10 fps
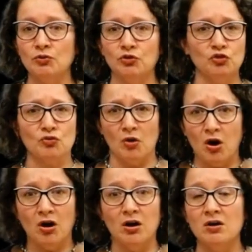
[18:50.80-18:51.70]

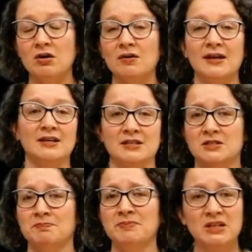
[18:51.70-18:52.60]
strong in its
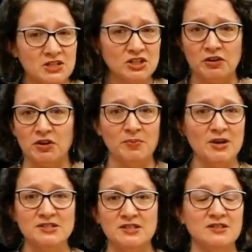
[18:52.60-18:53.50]
military
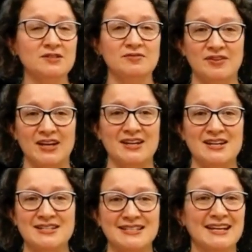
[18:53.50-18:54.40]
presence of
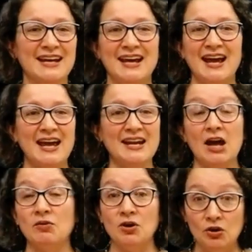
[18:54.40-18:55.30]
Venice and how
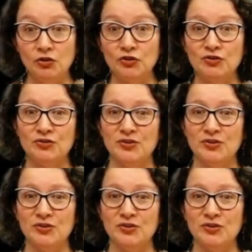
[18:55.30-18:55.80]
cultured it